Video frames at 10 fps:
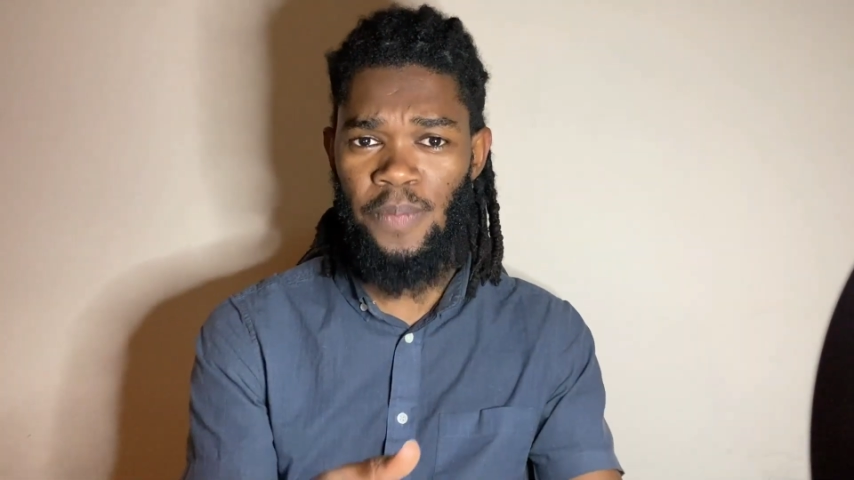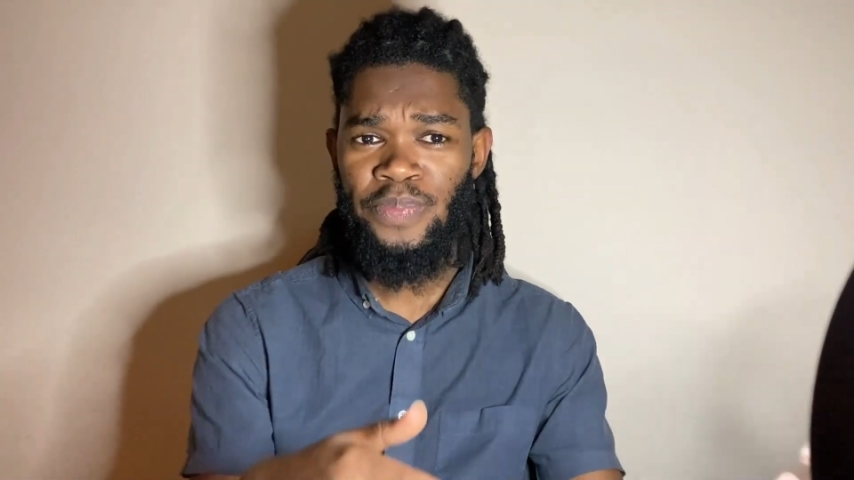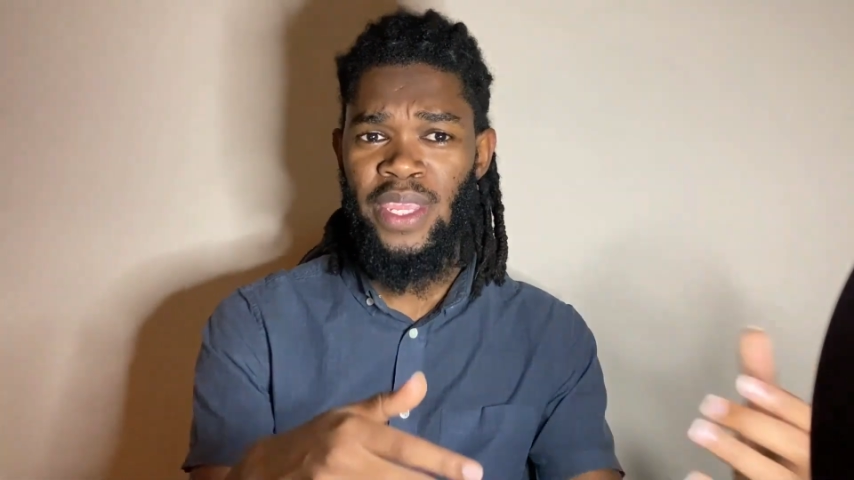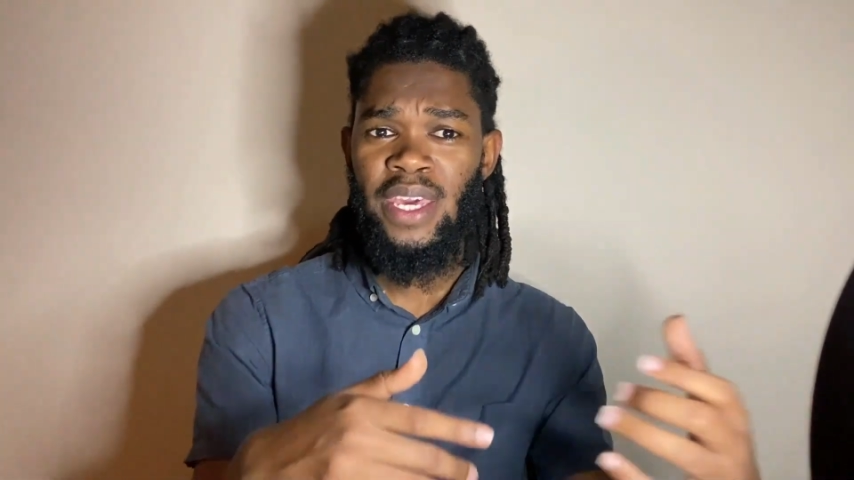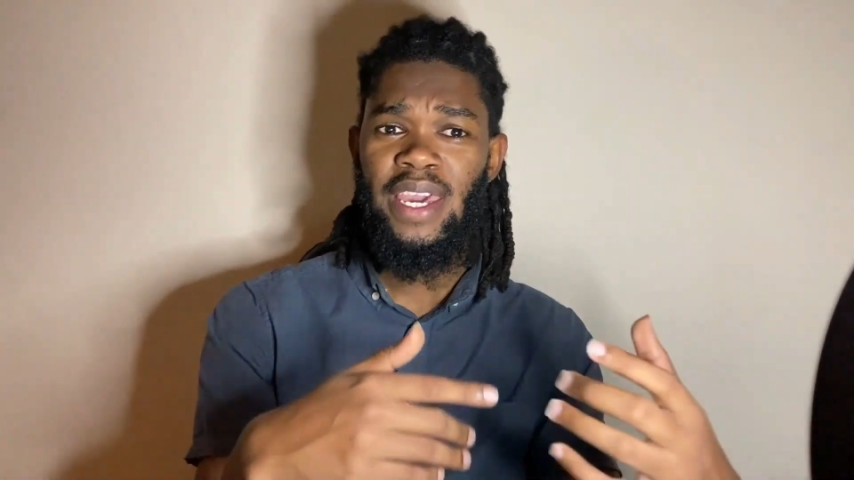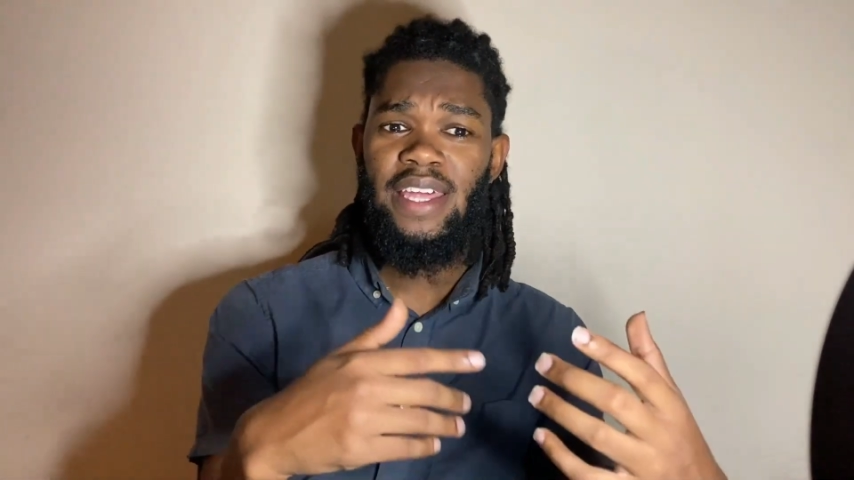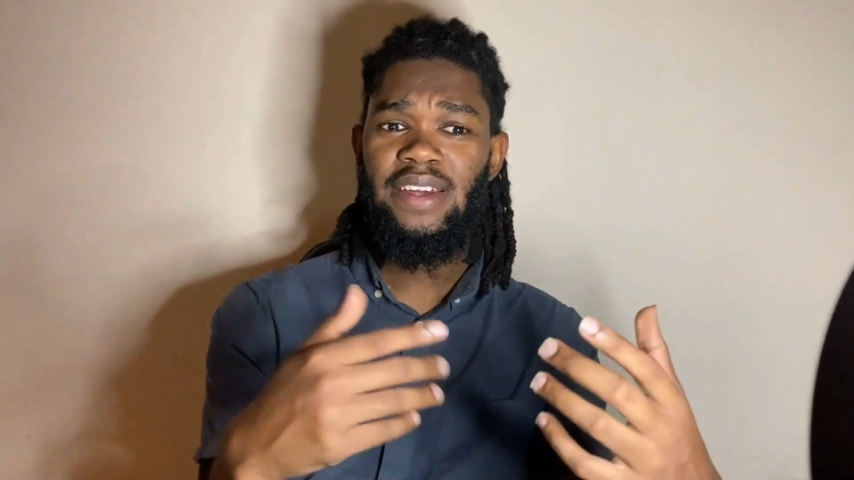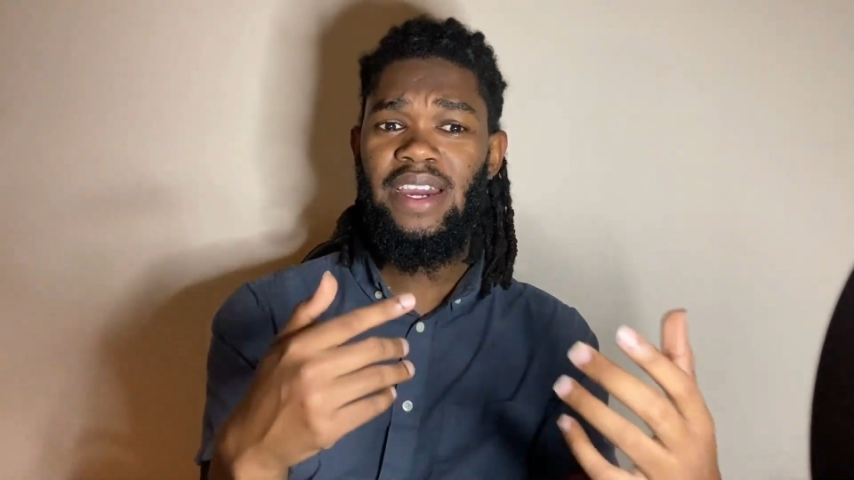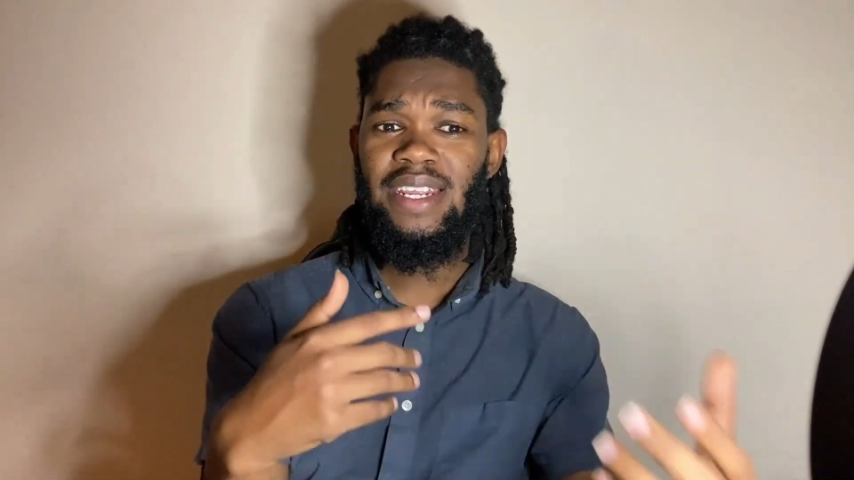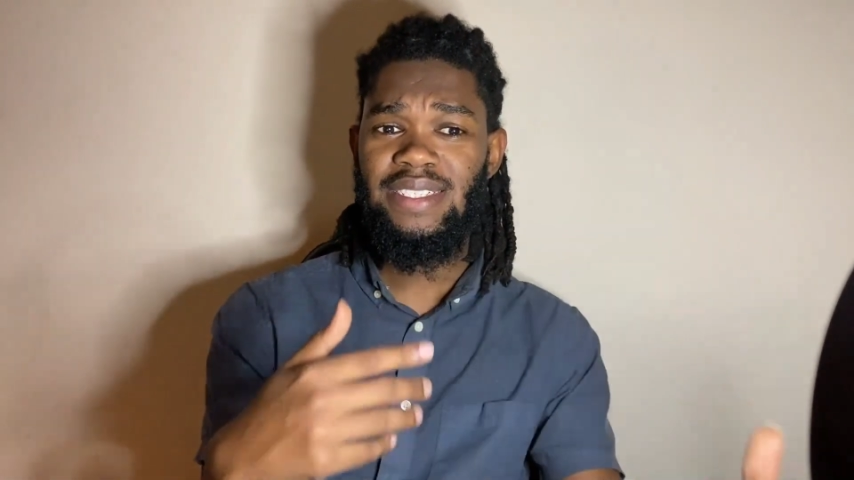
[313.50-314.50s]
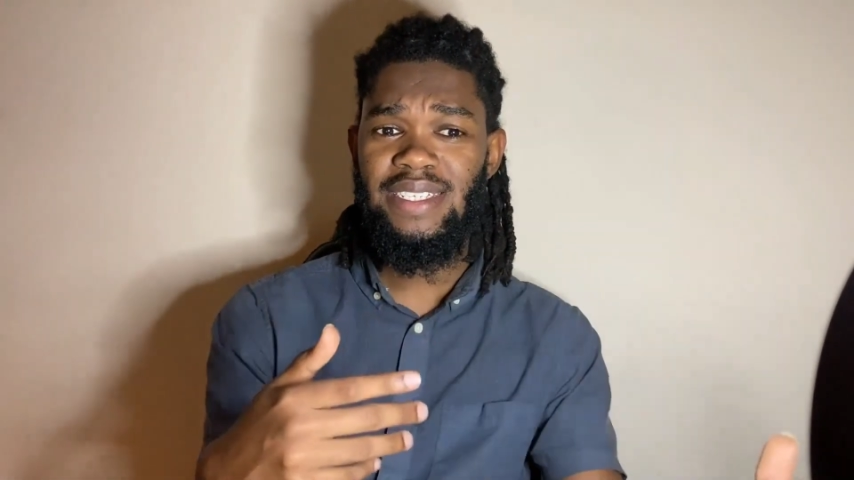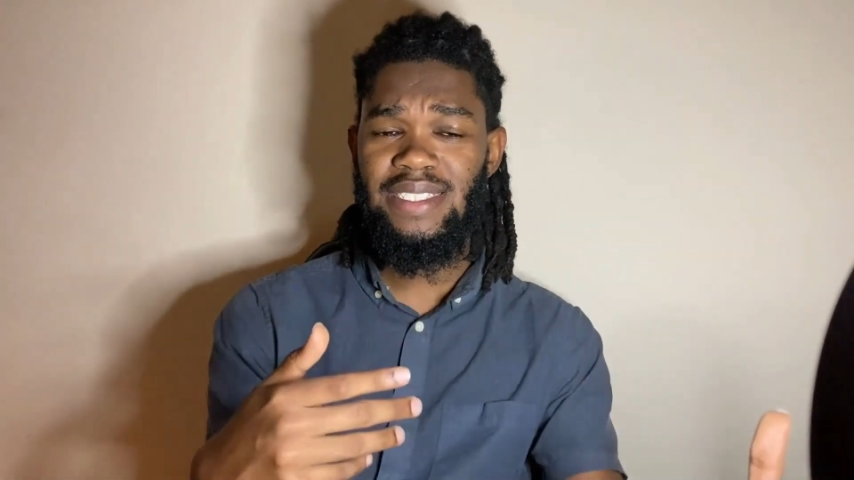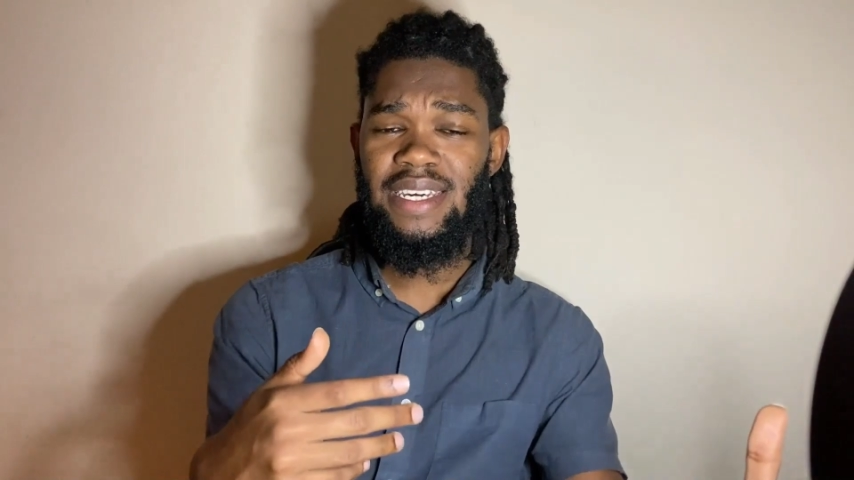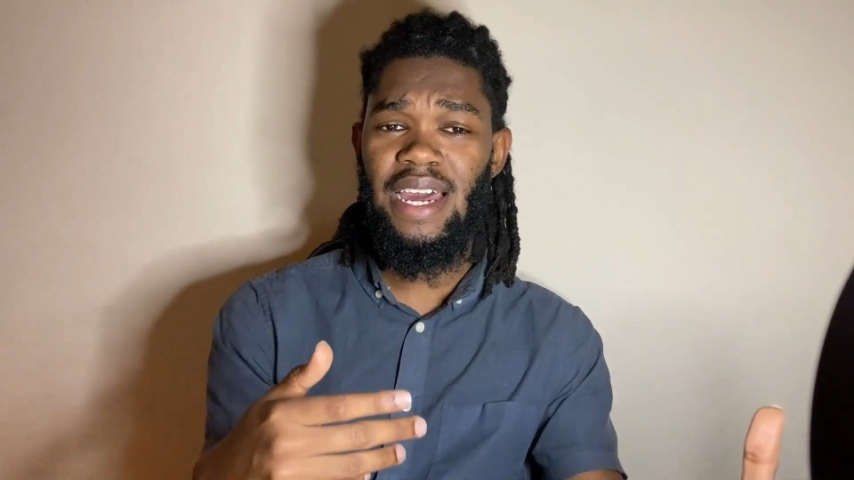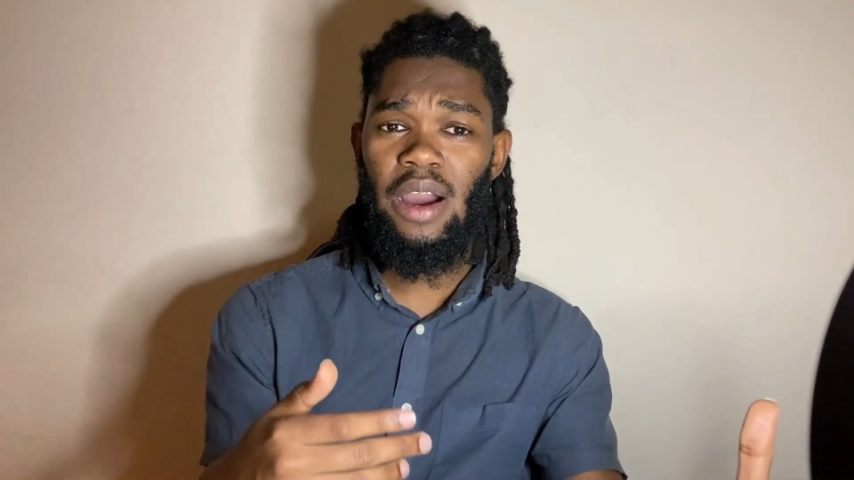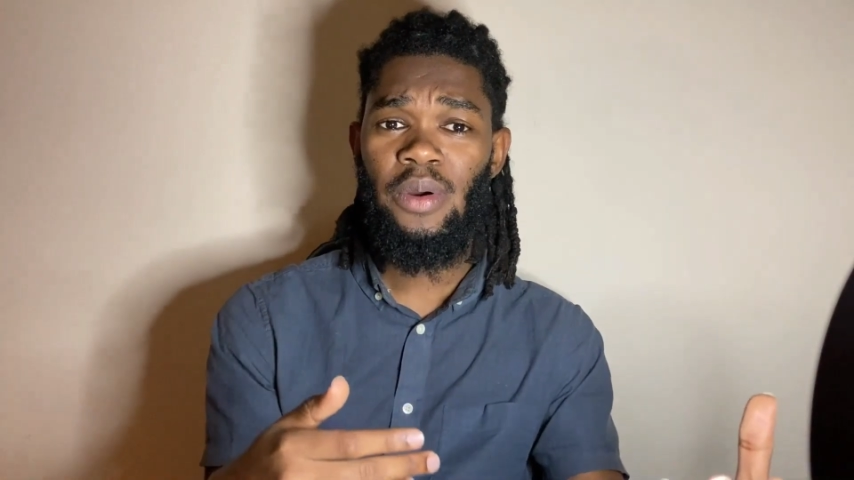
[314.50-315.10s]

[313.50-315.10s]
and they're gonna test it out